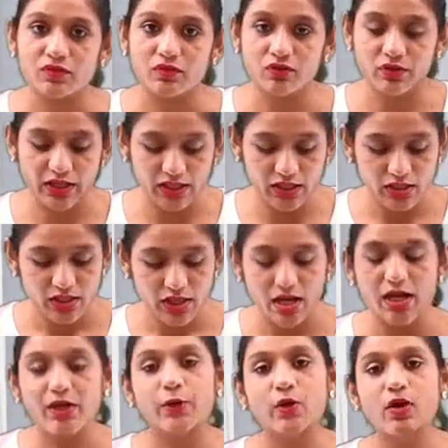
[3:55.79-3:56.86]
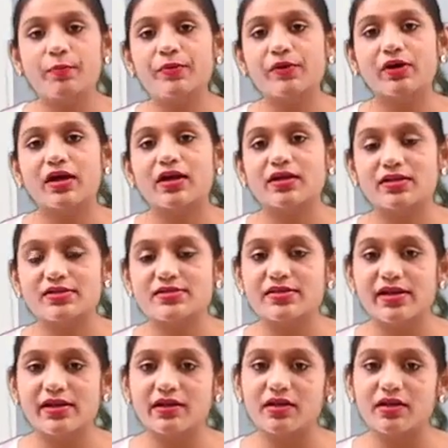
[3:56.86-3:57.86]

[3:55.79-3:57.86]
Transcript: Okay, I hope you are understand